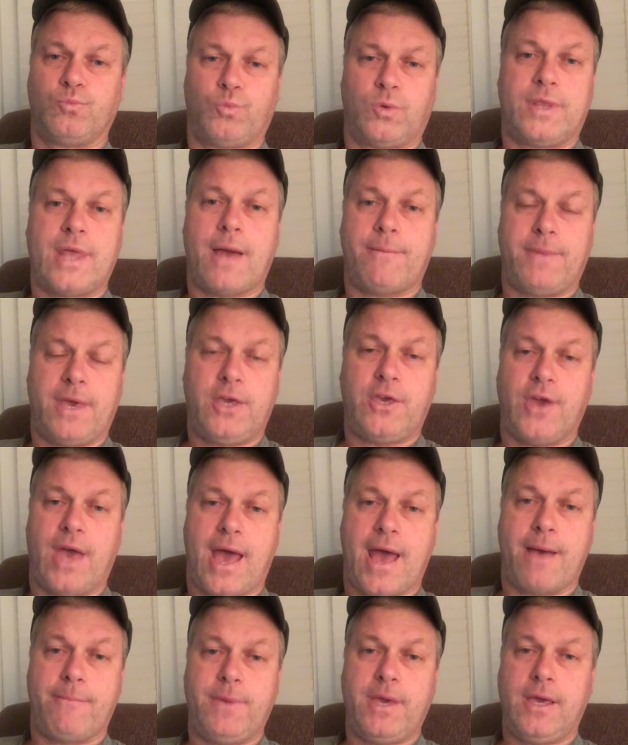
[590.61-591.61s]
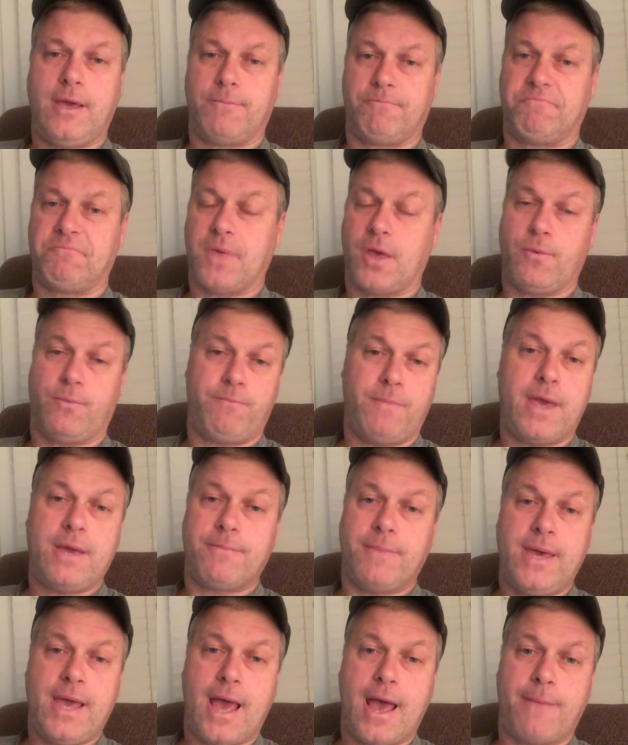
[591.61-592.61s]
would that make you happy? It would
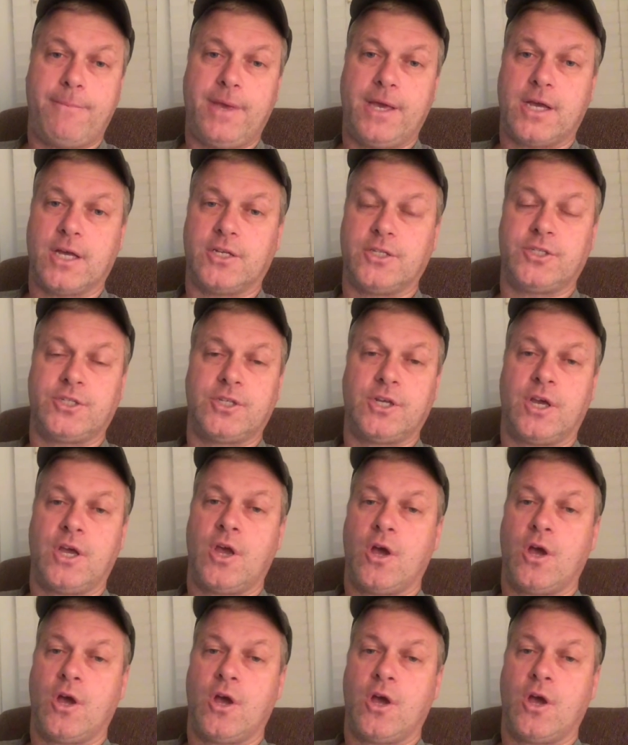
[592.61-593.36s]
make me happy, because